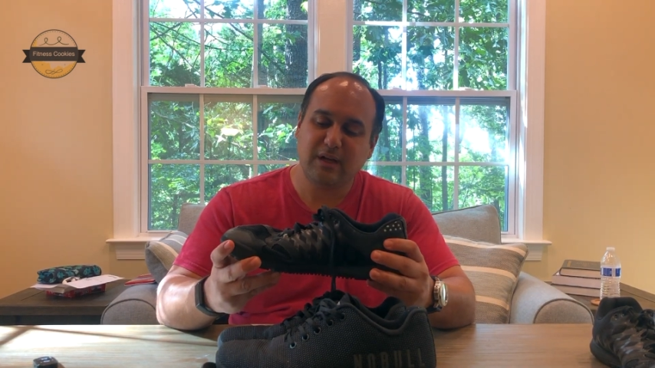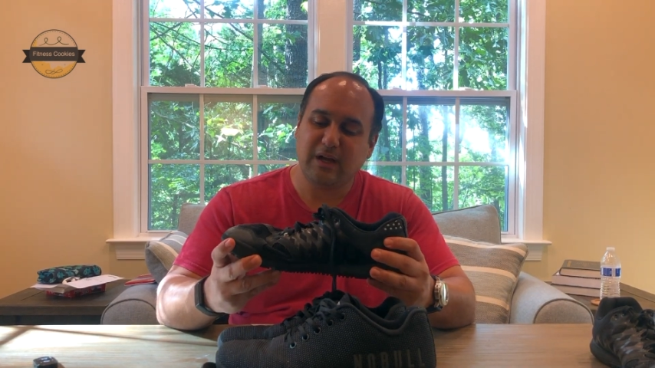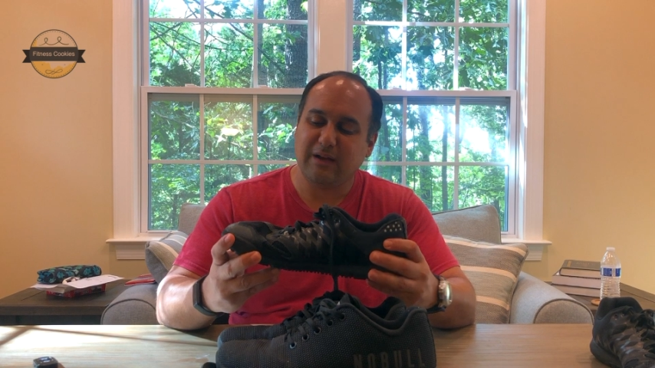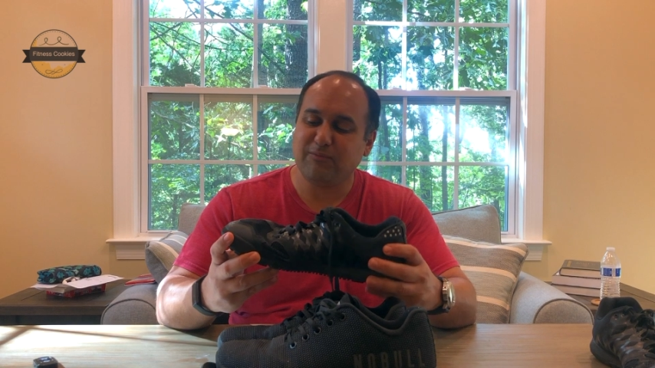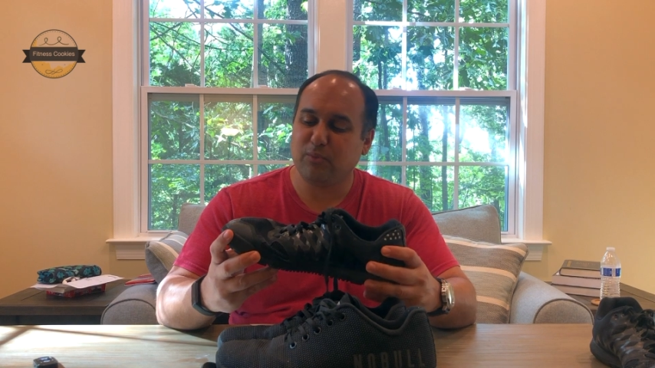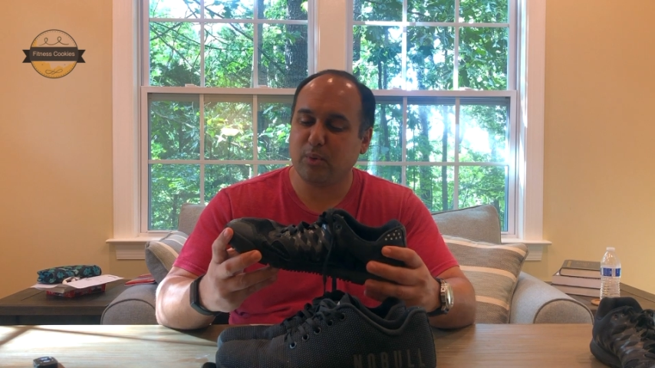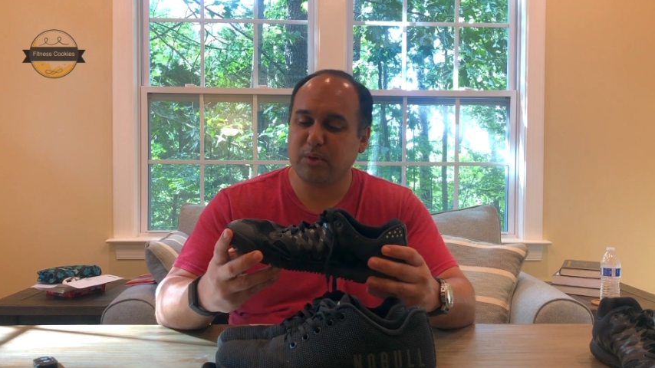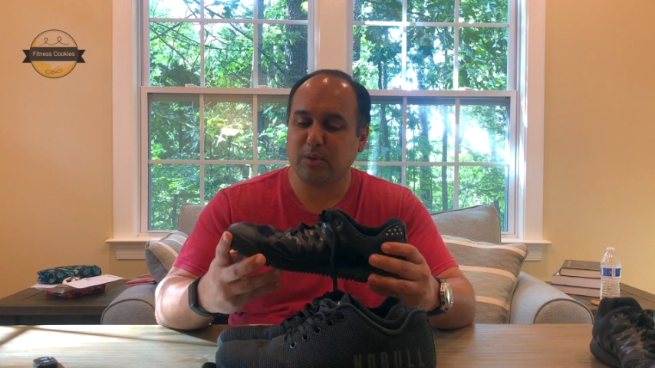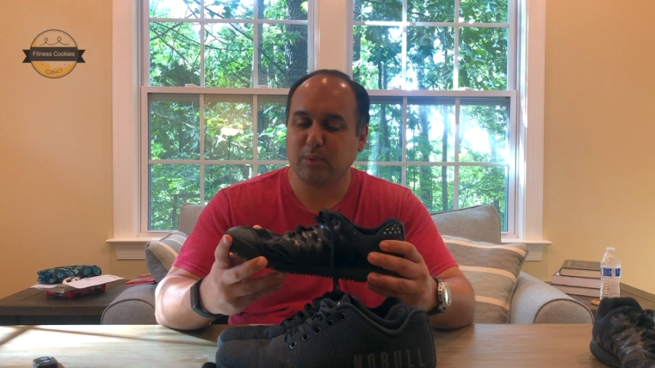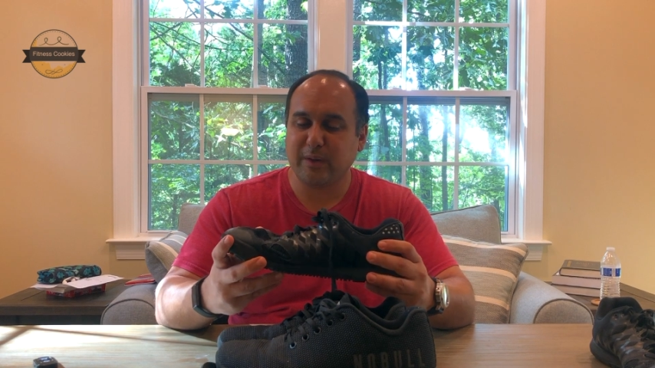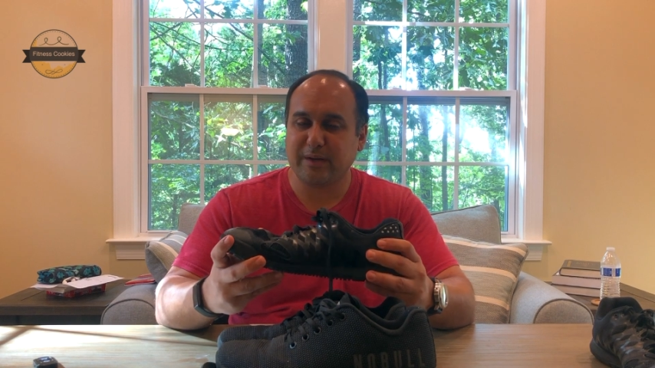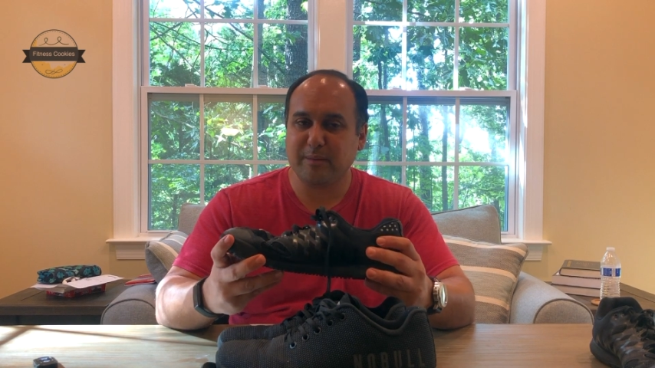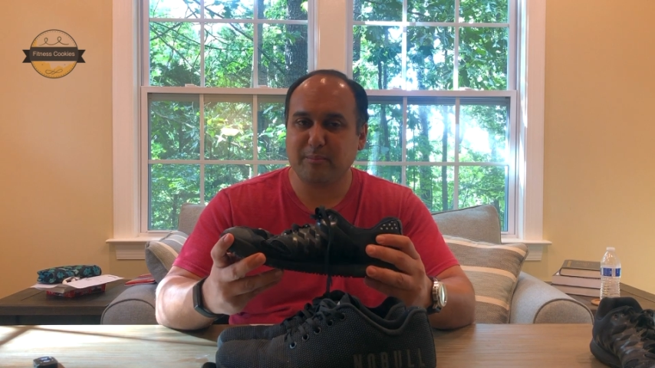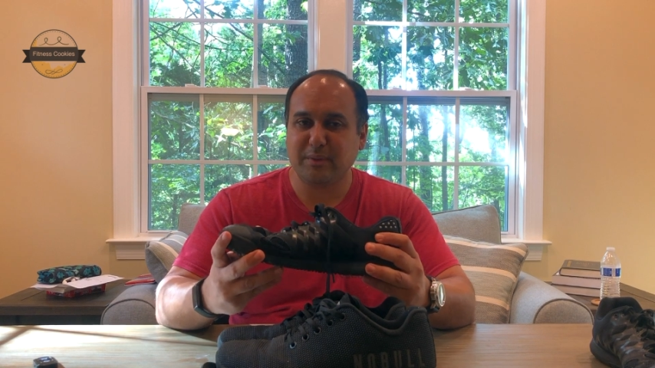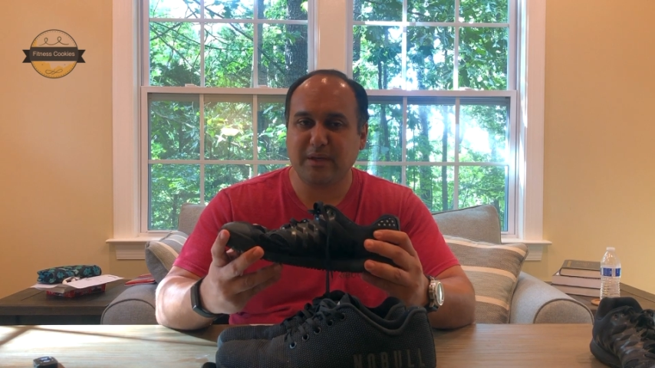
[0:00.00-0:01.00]
I've worn
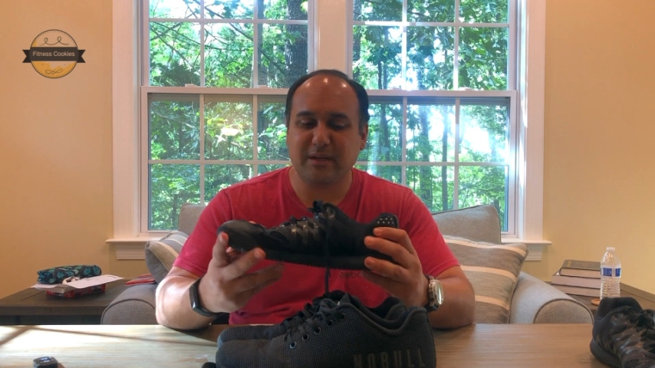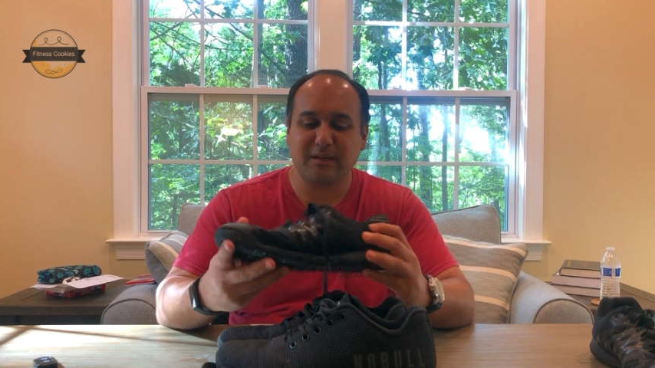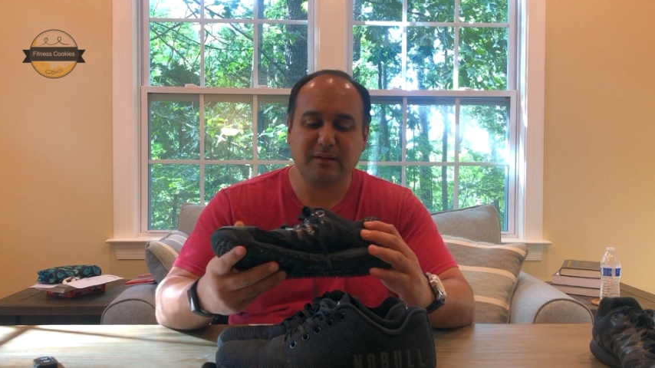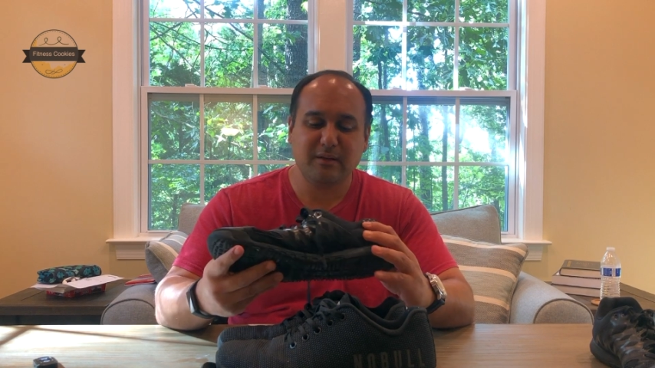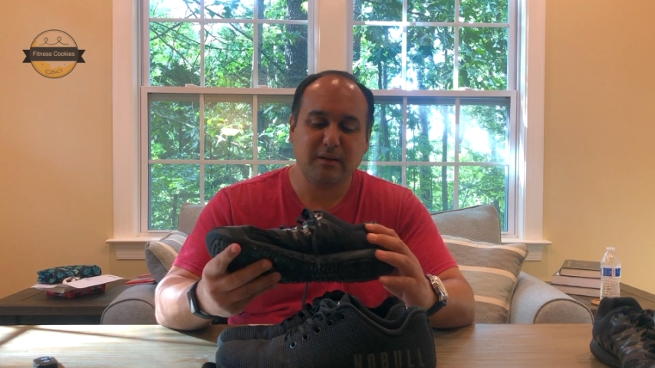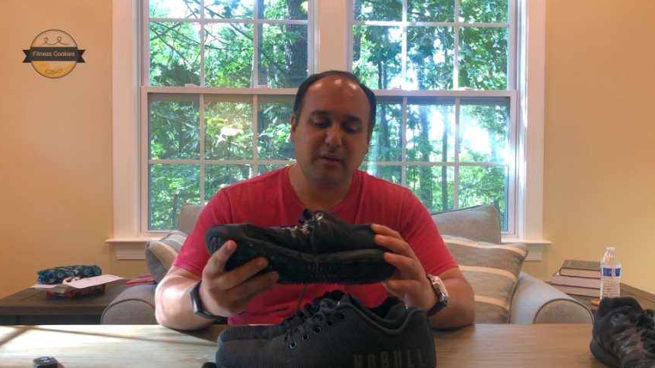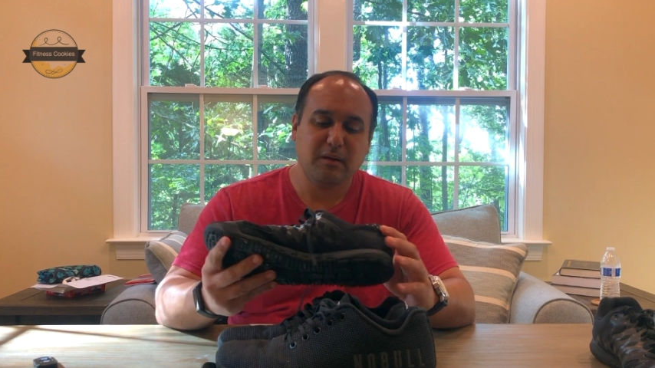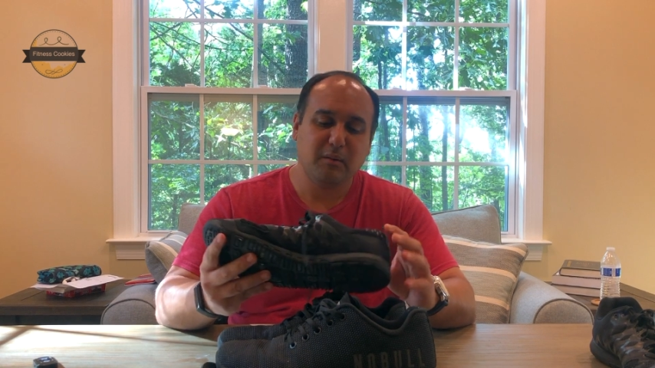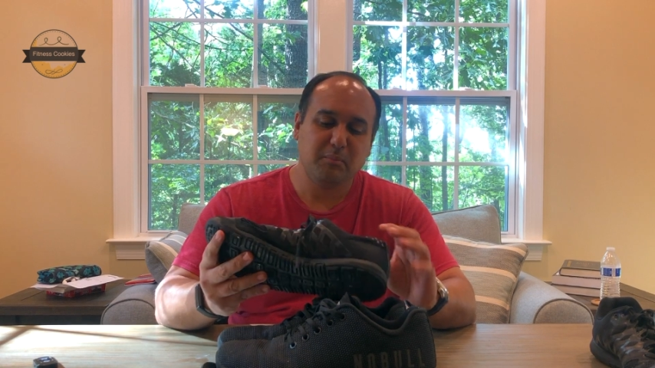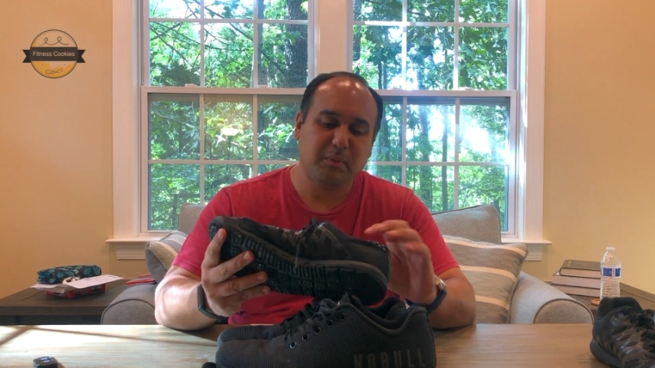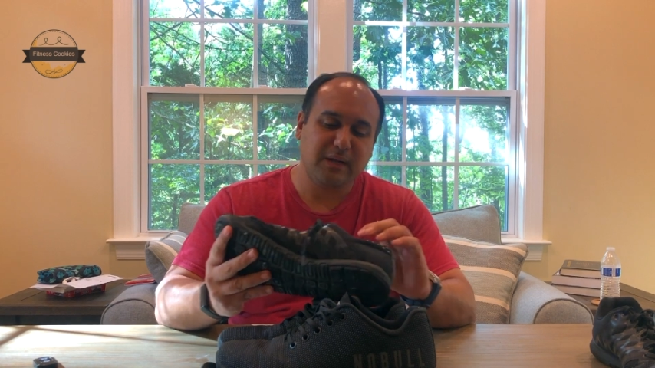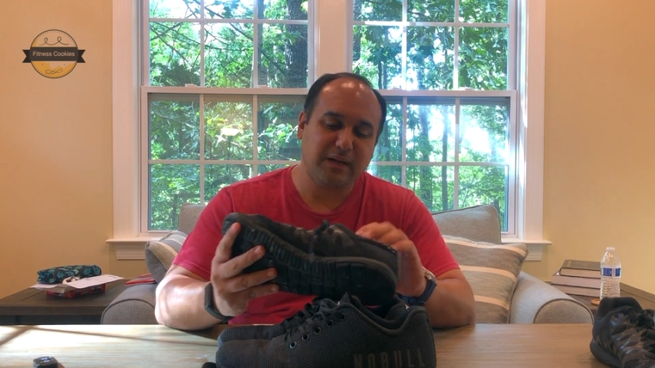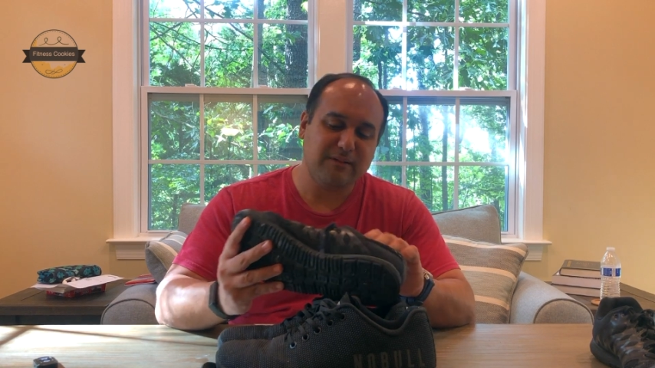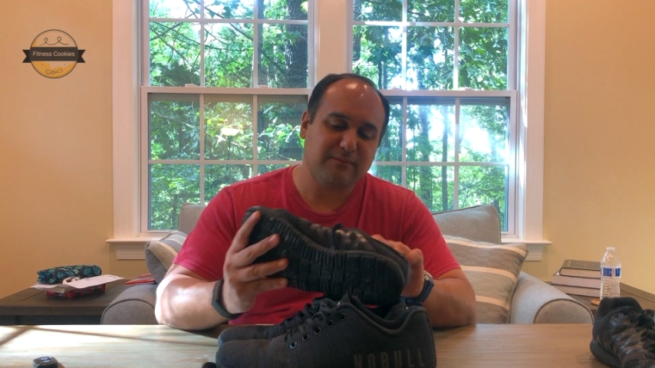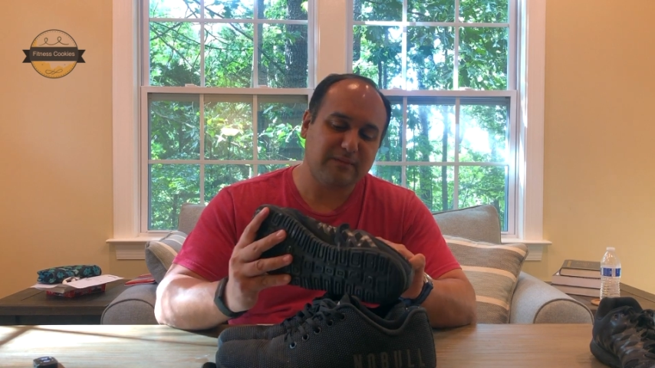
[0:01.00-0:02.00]
quite a bit,
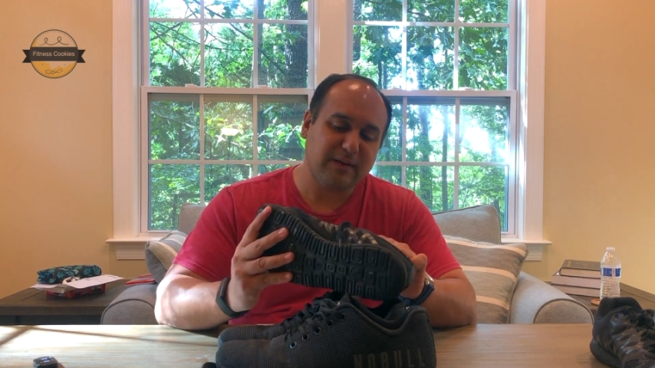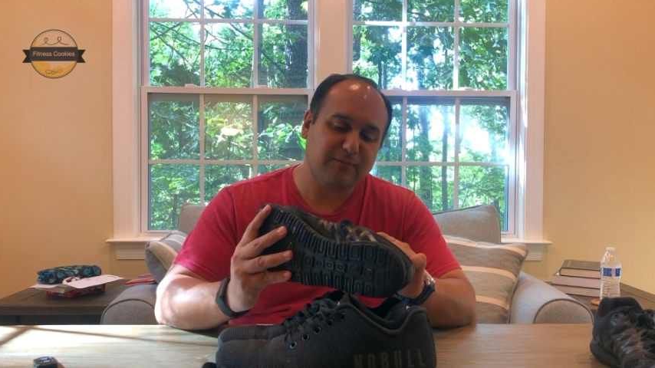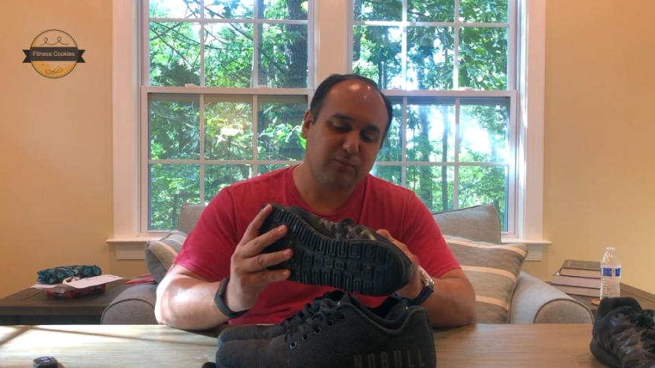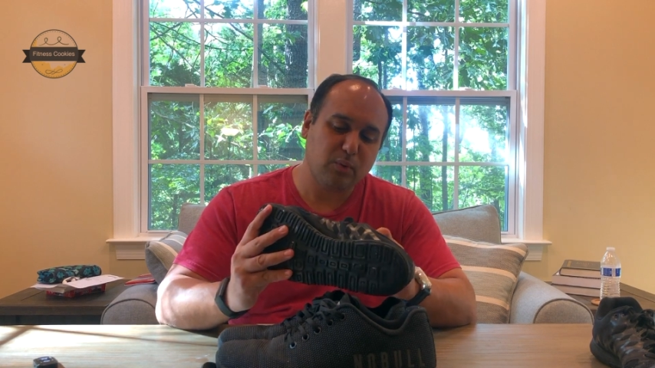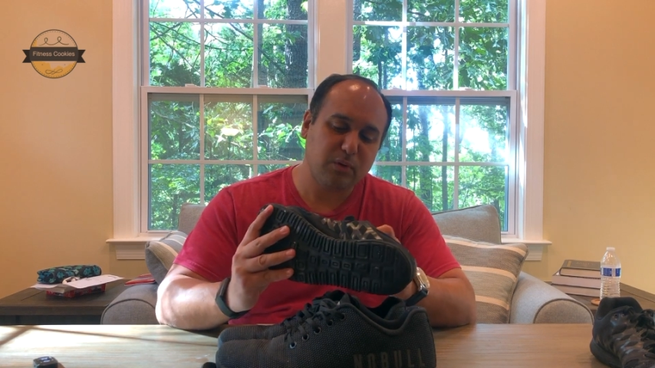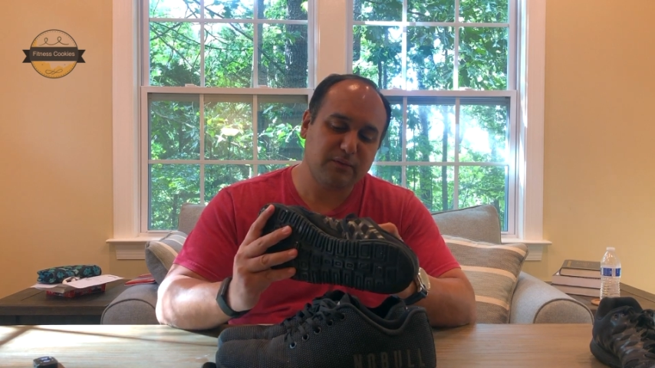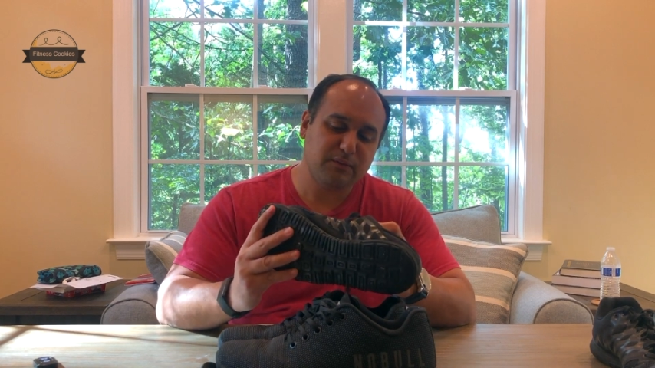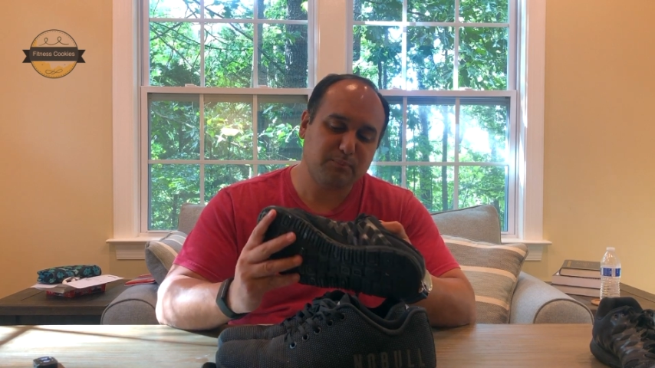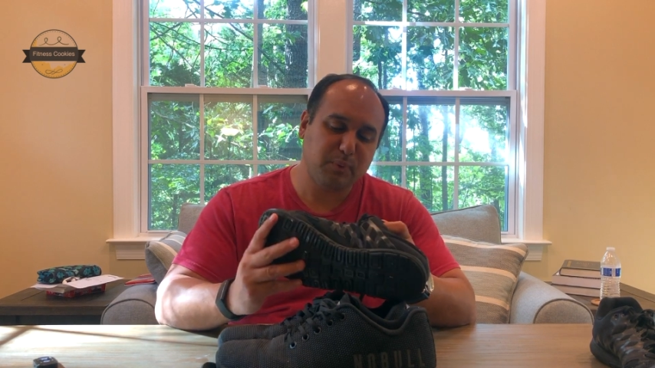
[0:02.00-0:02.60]
but I've worn